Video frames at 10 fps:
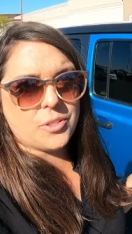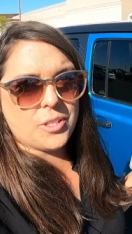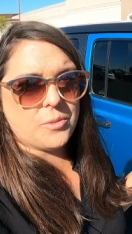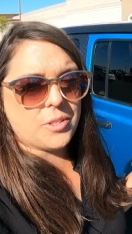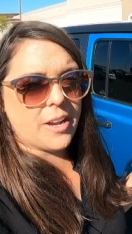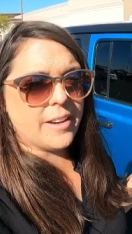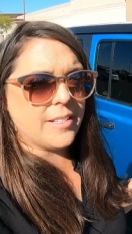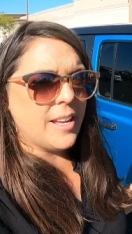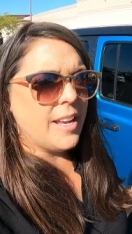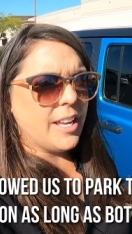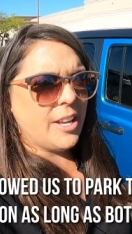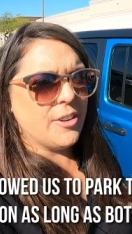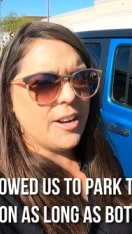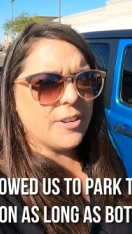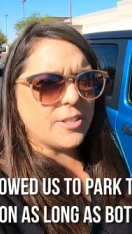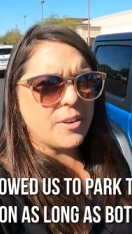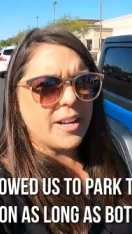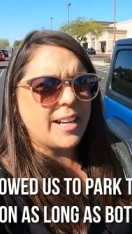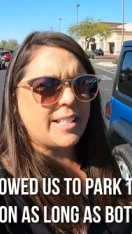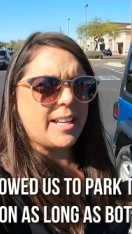also signed. Here in
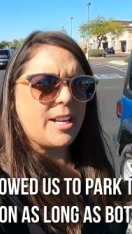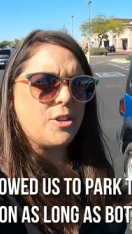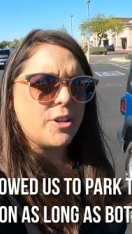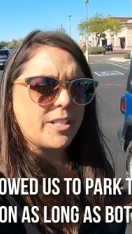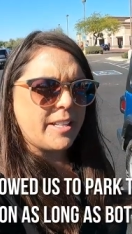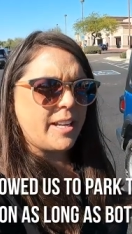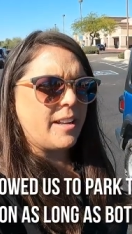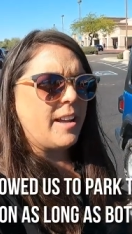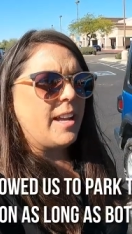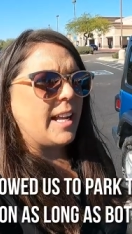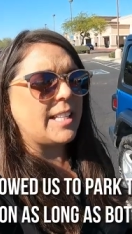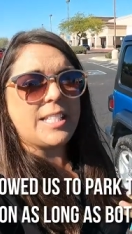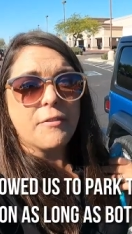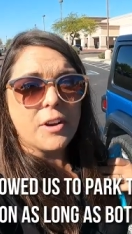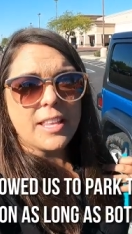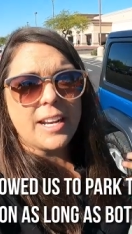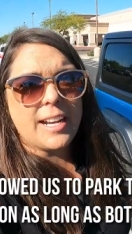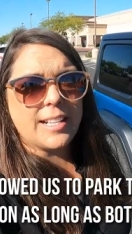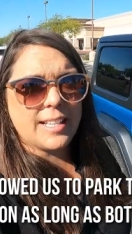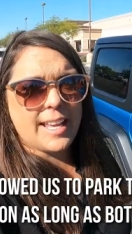Arizona, it's interesting. It's different than
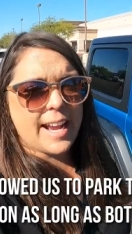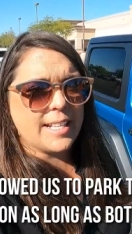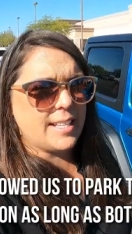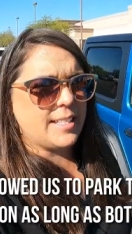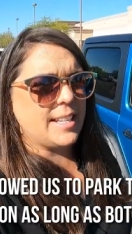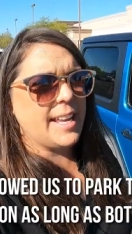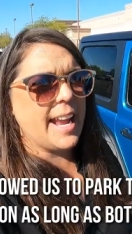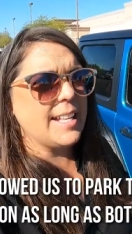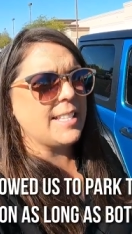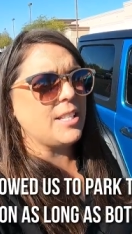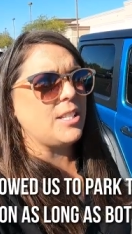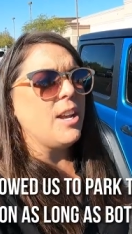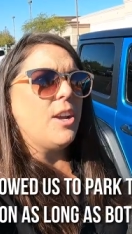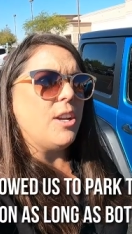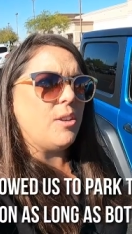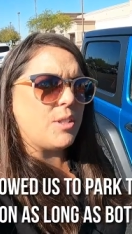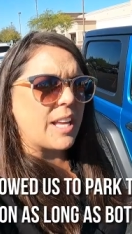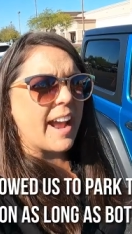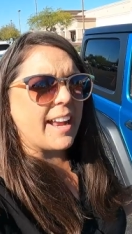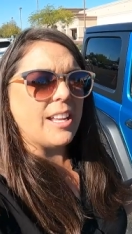it is in Kansas. In Kansas, you
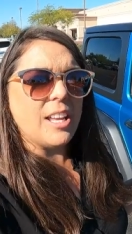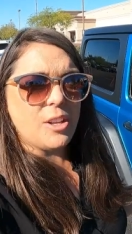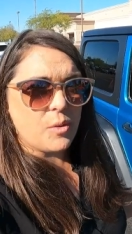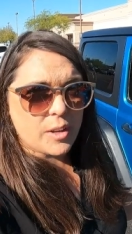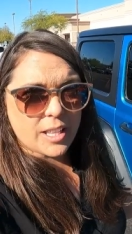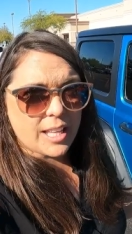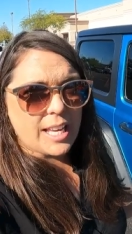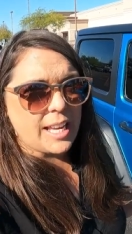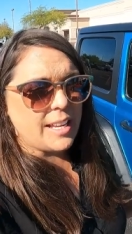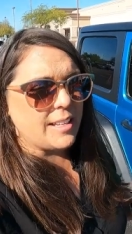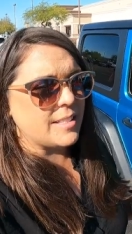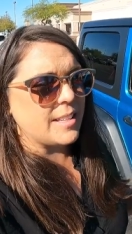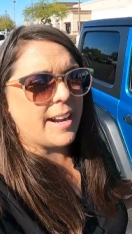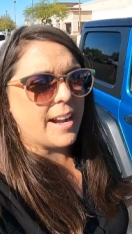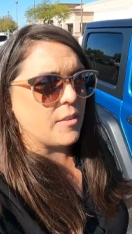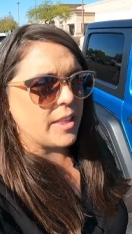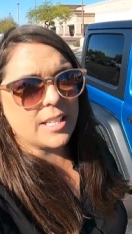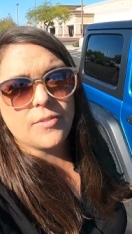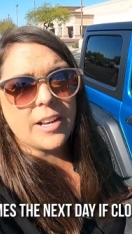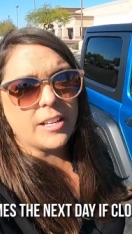sign and you get the keys and
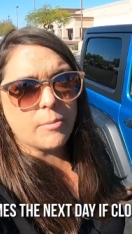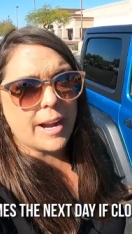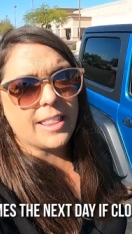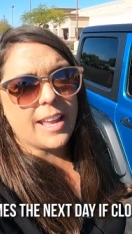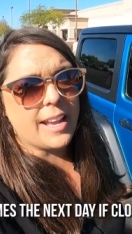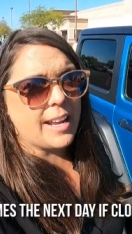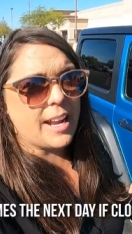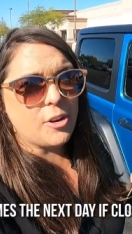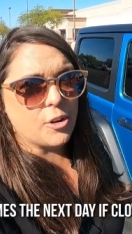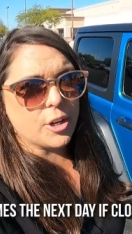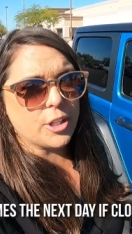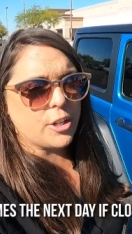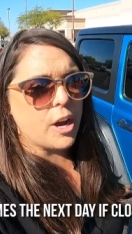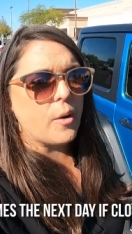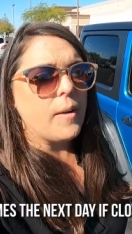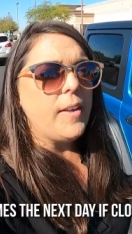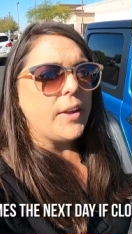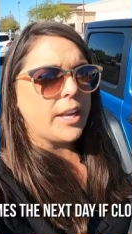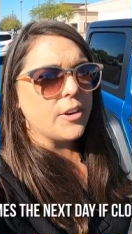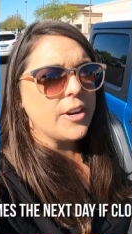everything's funded right then and you're good to go.
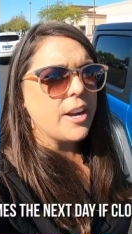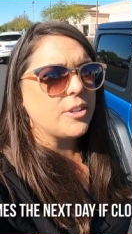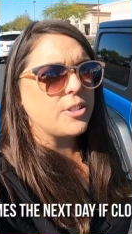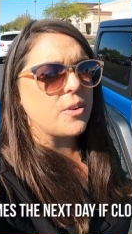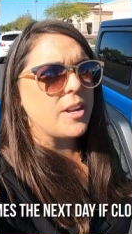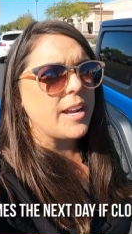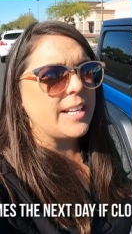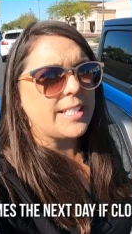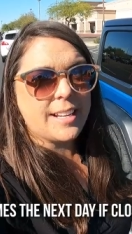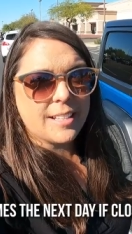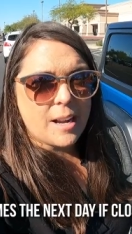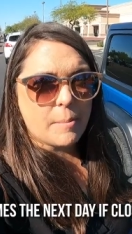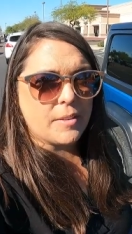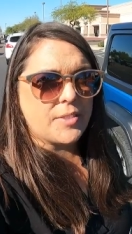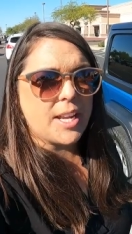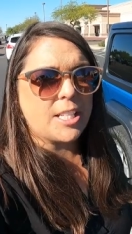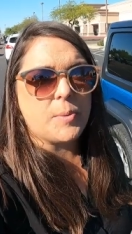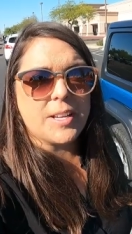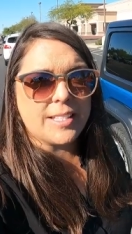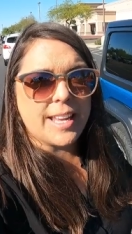Here in Arizona, it takes a couple of days
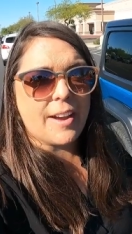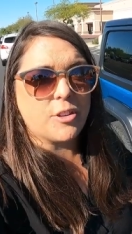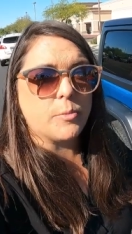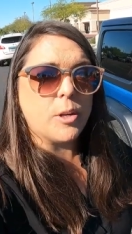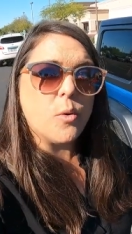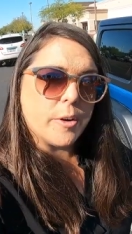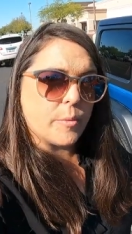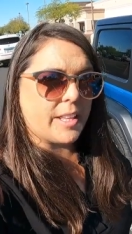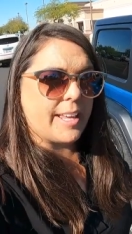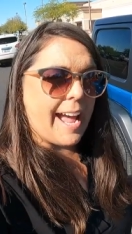because they have to record it with the